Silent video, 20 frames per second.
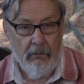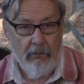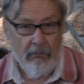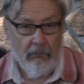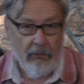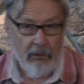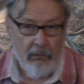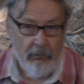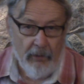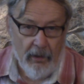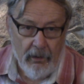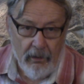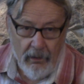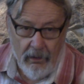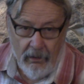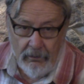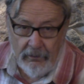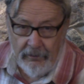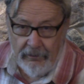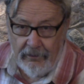What about
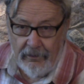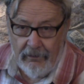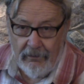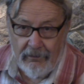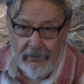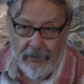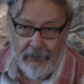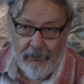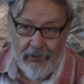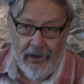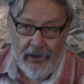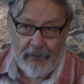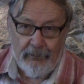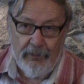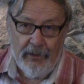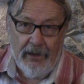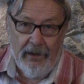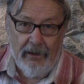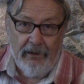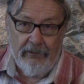all the deer that walk
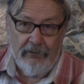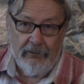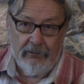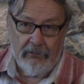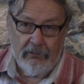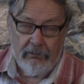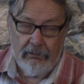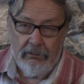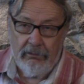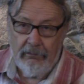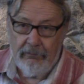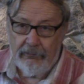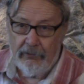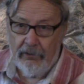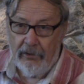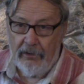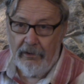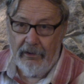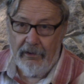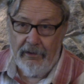behind you
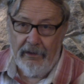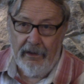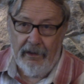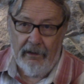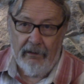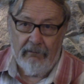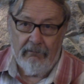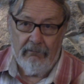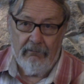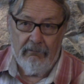during the day?